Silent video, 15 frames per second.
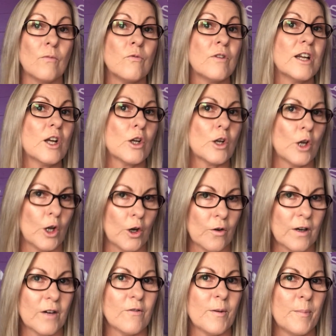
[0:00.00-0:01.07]

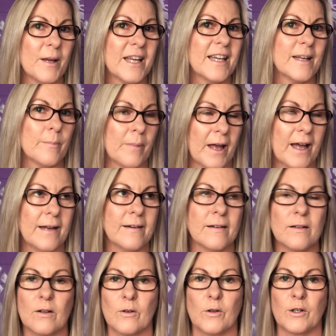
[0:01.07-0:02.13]
reoccurring pattern,
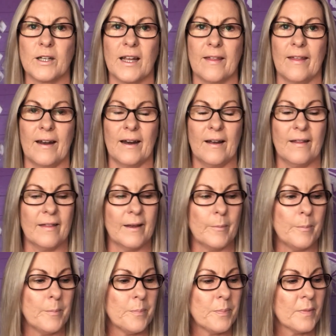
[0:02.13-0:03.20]
I couldn't get that out there,
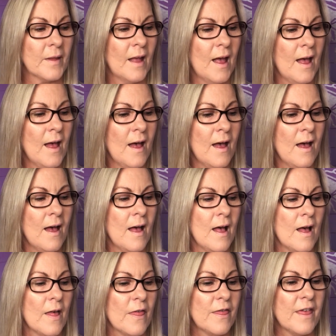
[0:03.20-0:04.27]

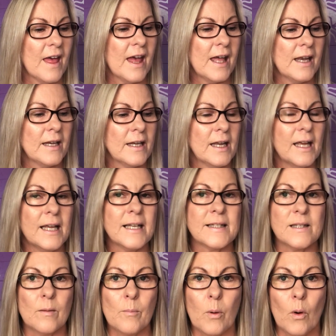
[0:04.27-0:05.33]
then it's
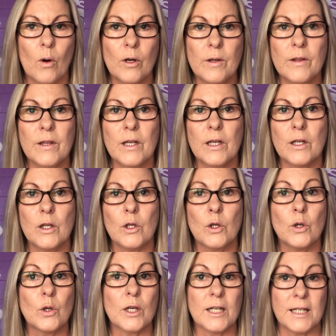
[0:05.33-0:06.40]
important that
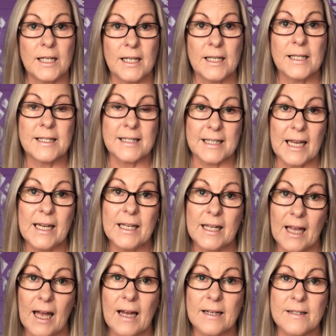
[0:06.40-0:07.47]
you can say
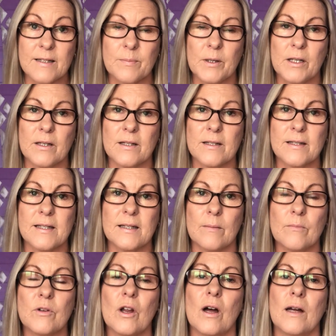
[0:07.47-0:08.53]
yes, because
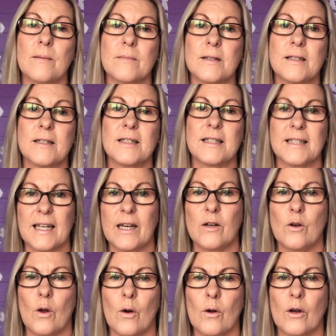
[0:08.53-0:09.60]
sometimes to say
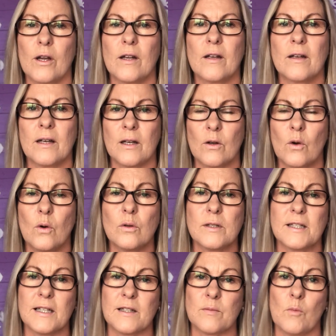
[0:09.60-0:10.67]
no can
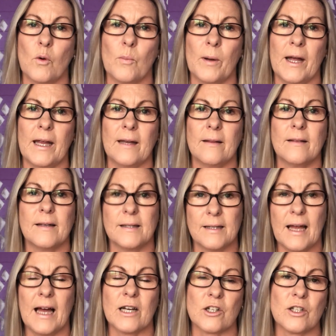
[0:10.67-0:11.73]
cause us more pain than
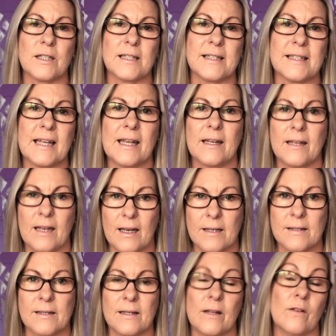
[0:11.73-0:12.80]
actually saying
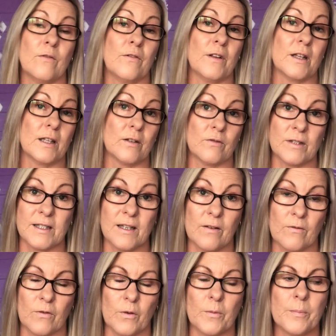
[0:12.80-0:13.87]
yes and then feeling
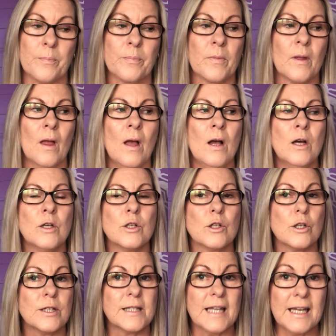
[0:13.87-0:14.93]
resentful.
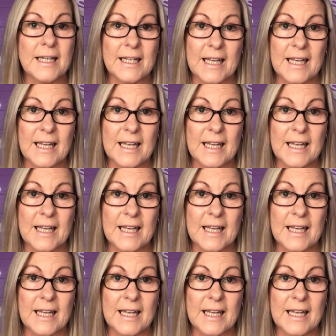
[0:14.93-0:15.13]
So say